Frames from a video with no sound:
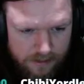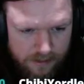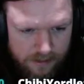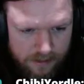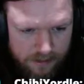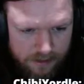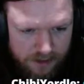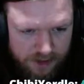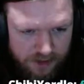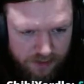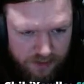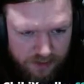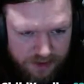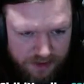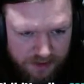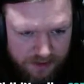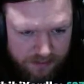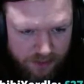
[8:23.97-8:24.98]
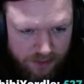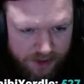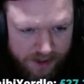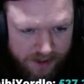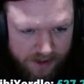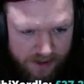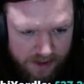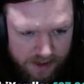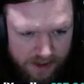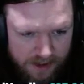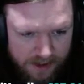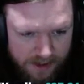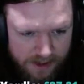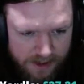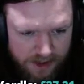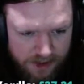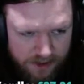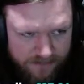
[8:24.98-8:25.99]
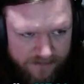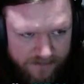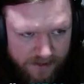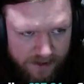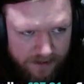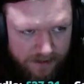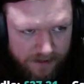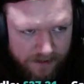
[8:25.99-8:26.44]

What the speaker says: And I should also double check the Asia fleet.